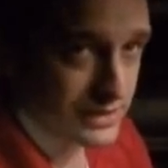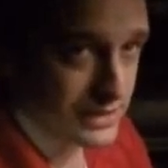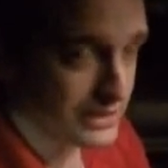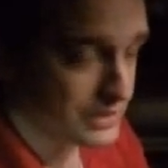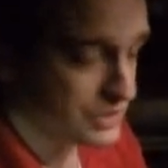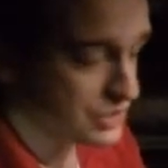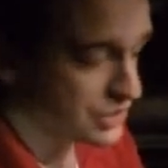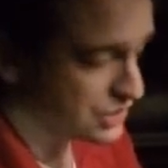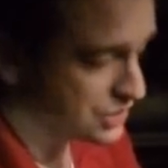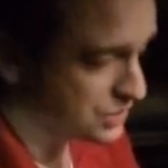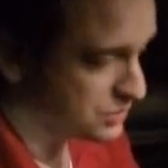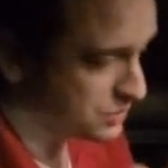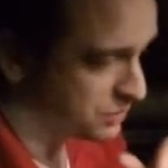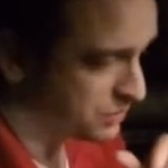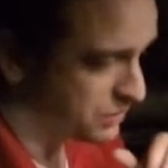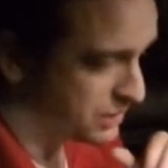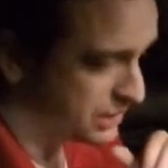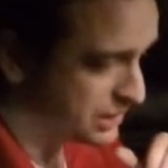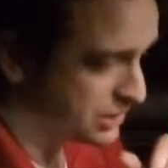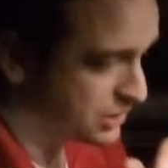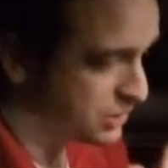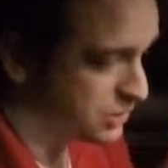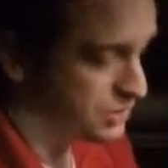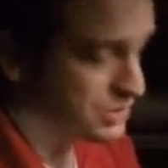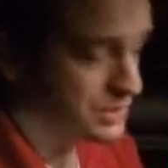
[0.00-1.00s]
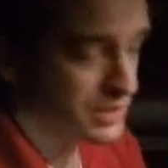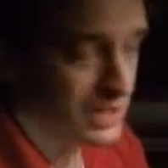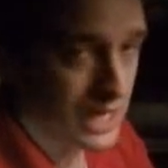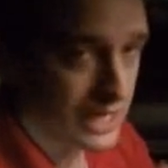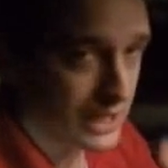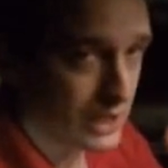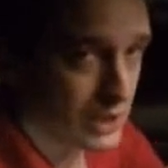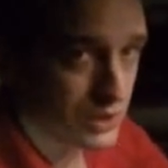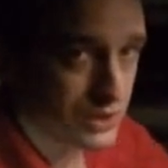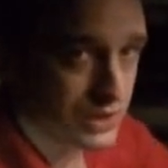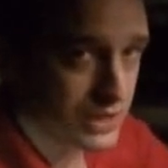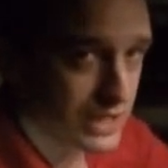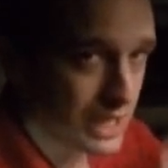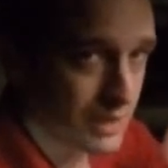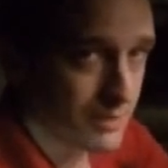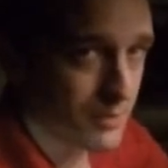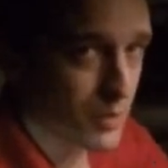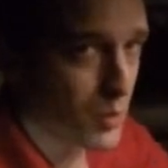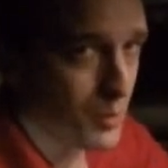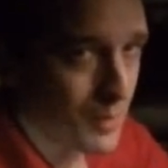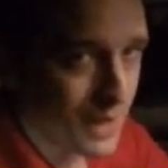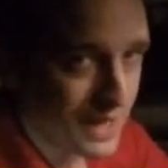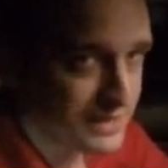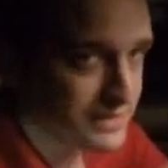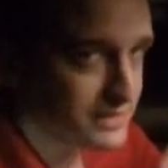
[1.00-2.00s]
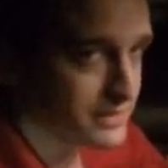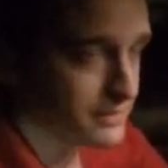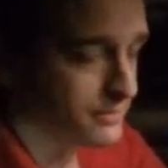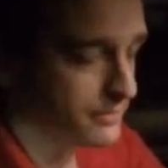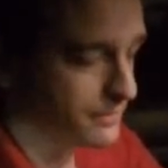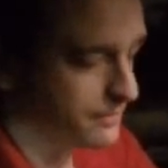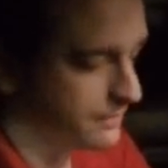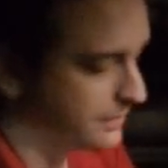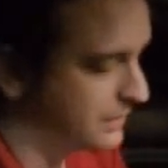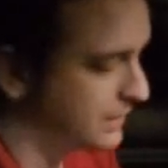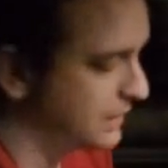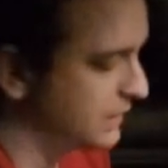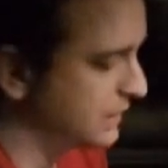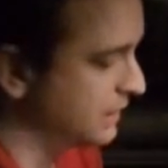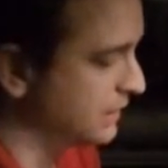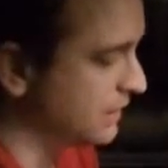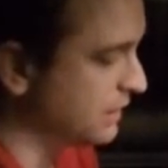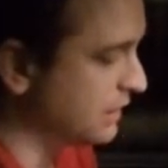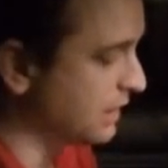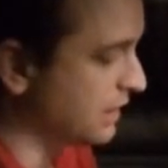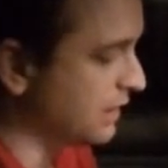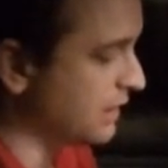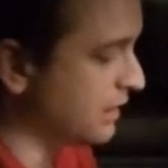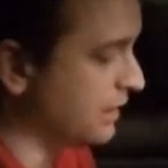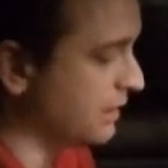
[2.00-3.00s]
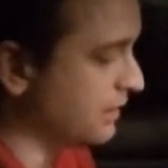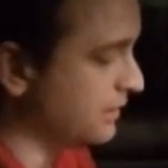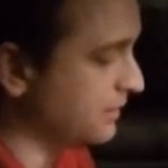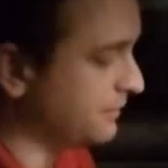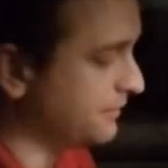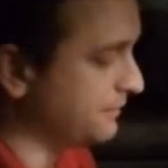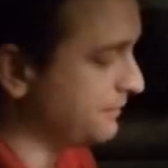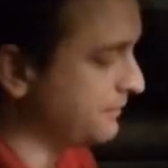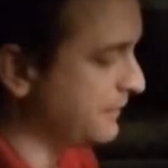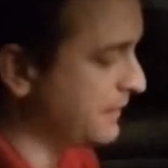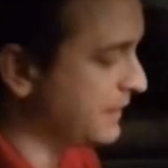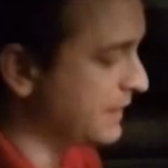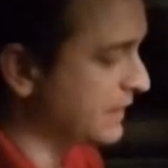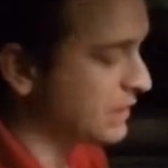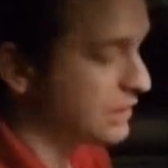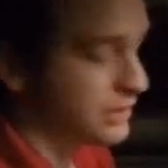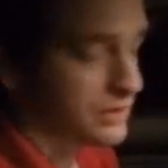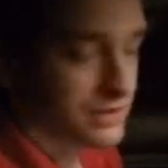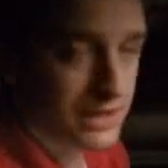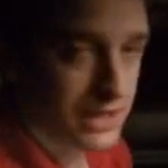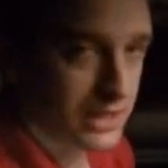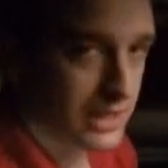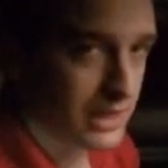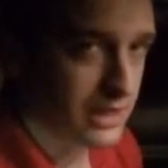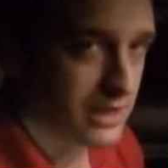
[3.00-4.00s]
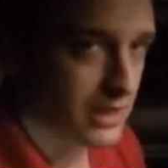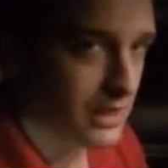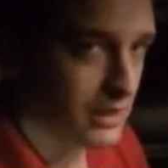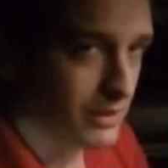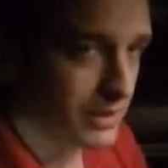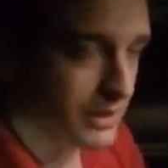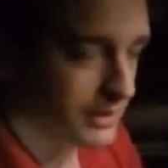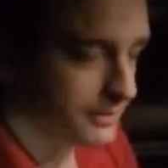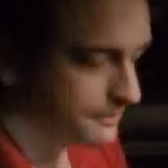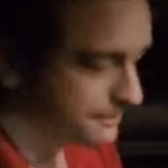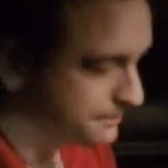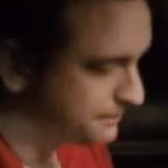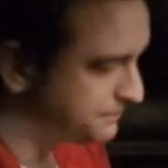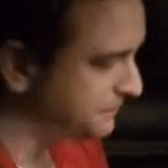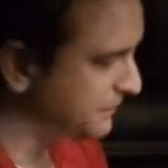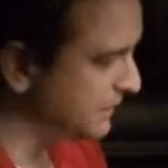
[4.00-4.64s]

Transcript: I couldn't get momentum, and I couldn't get it going.